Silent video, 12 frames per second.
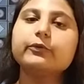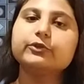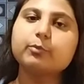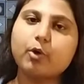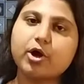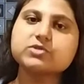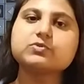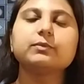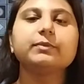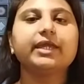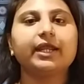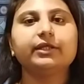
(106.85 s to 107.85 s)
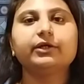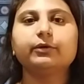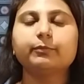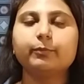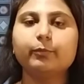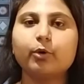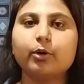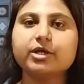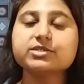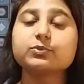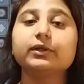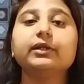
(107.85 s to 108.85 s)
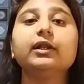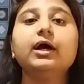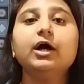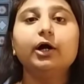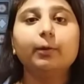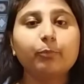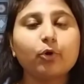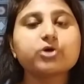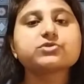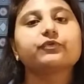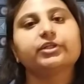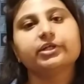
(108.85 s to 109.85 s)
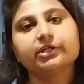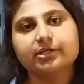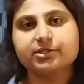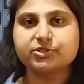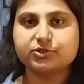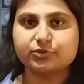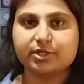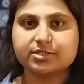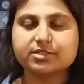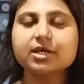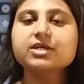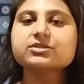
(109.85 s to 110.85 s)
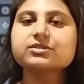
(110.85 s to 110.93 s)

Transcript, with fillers: the boys will be getting uh, boys will applause for the girl students.